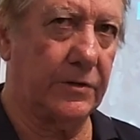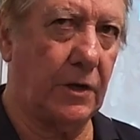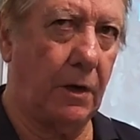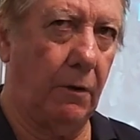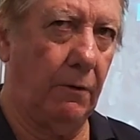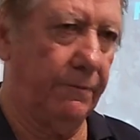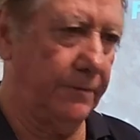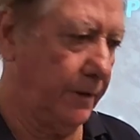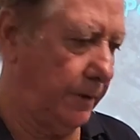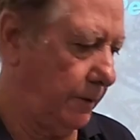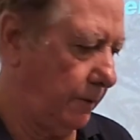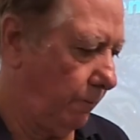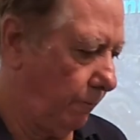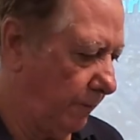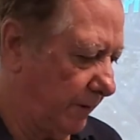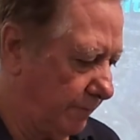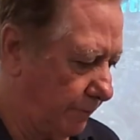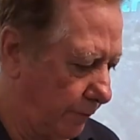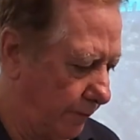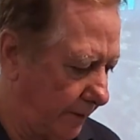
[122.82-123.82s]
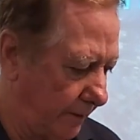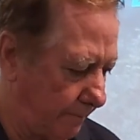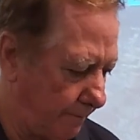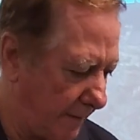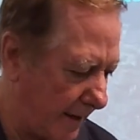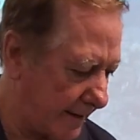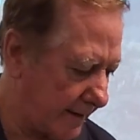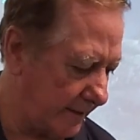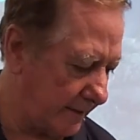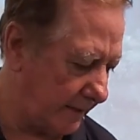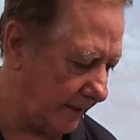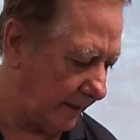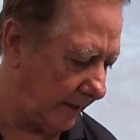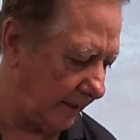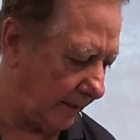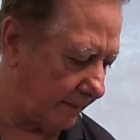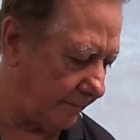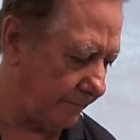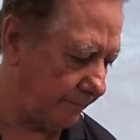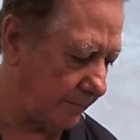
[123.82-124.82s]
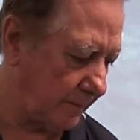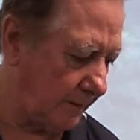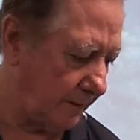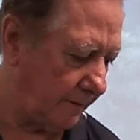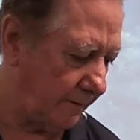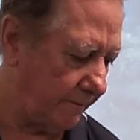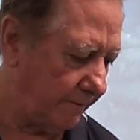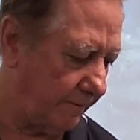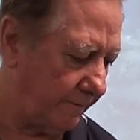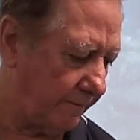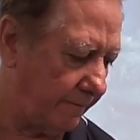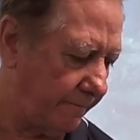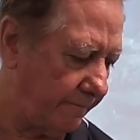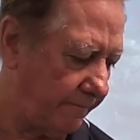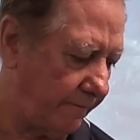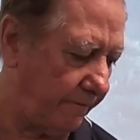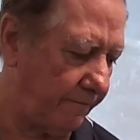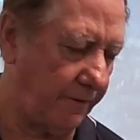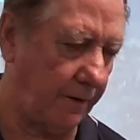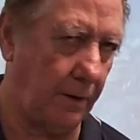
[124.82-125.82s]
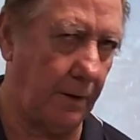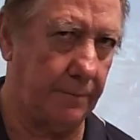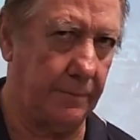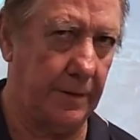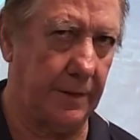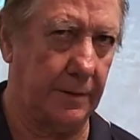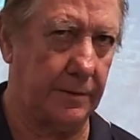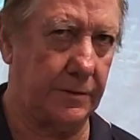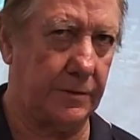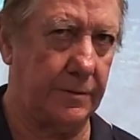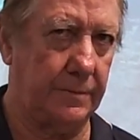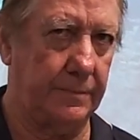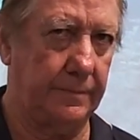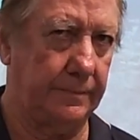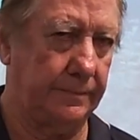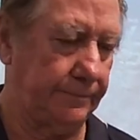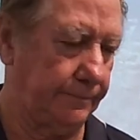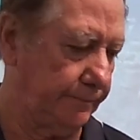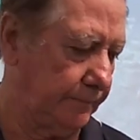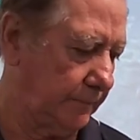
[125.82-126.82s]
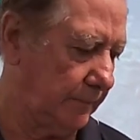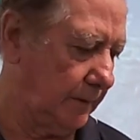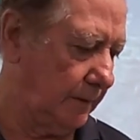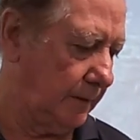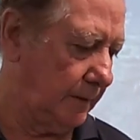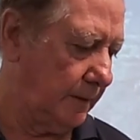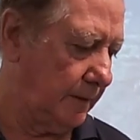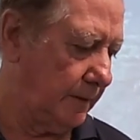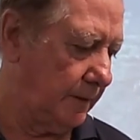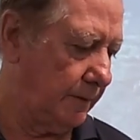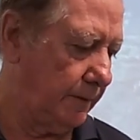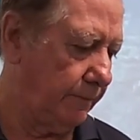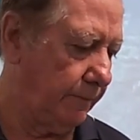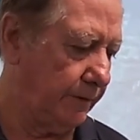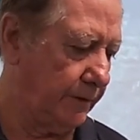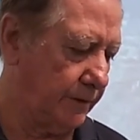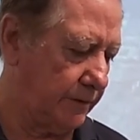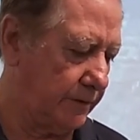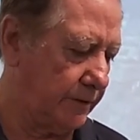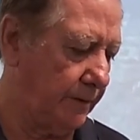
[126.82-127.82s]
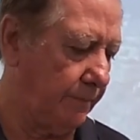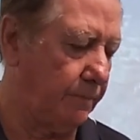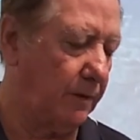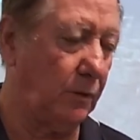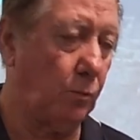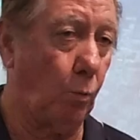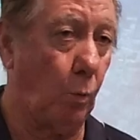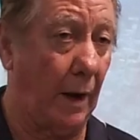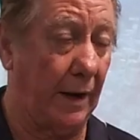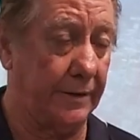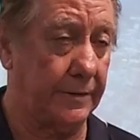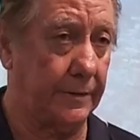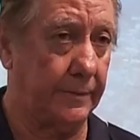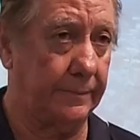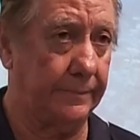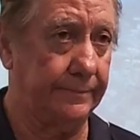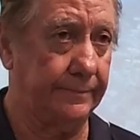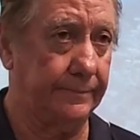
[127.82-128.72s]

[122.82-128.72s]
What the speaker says: dissolved it, we put it back in here for 5 minutes. We just simply wait.